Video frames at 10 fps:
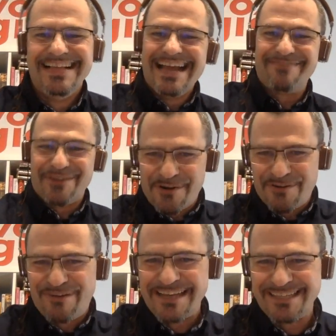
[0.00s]
have their
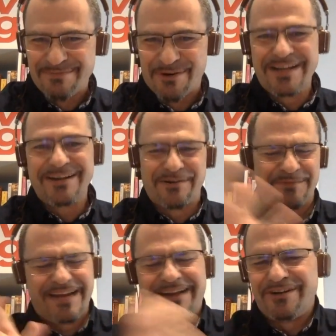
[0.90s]
cornflakes in the morning or
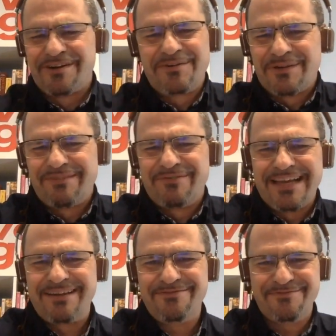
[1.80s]
caviar,
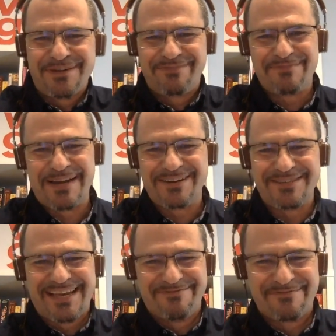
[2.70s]
whatever
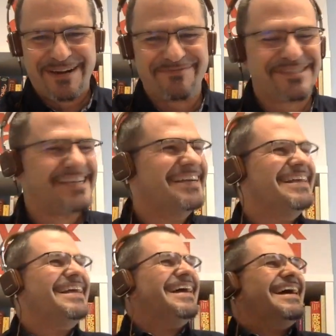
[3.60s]
they have for breakfast.
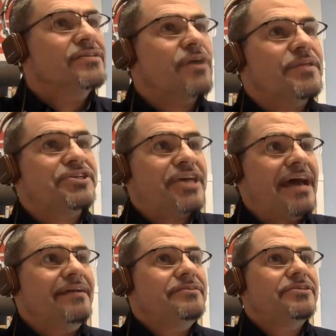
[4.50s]
So the
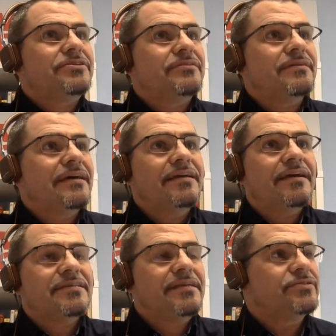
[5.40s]
challenge,
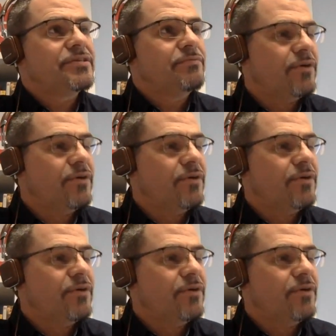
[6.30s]
it's an interesting